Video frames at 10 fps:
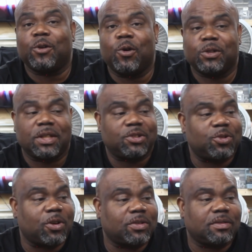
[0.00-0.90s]
to go to the
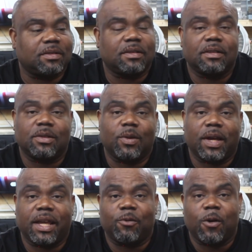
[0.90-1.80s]
truck to
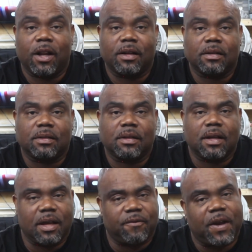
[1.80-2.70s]
get one
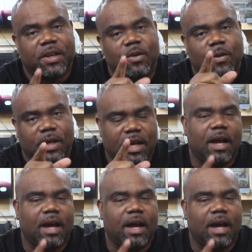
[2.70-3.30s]
in fact, you know what?